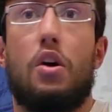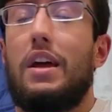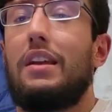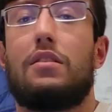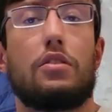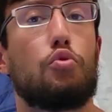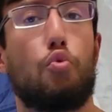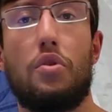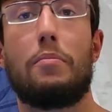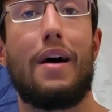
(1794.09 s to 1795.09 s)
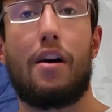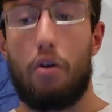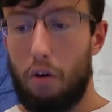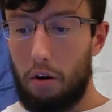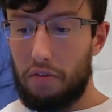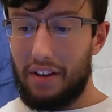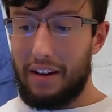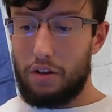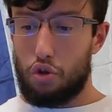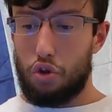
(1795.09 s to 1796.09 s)
It doesn't really matter. All of that
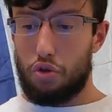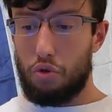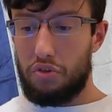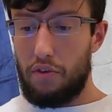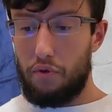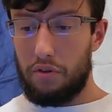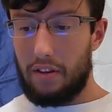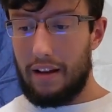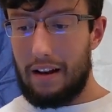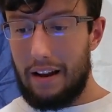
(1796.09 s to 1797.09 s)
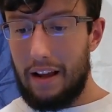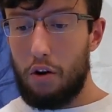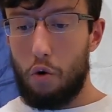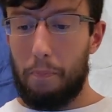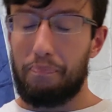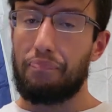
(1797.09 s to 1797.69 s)
is just a difference in lingo.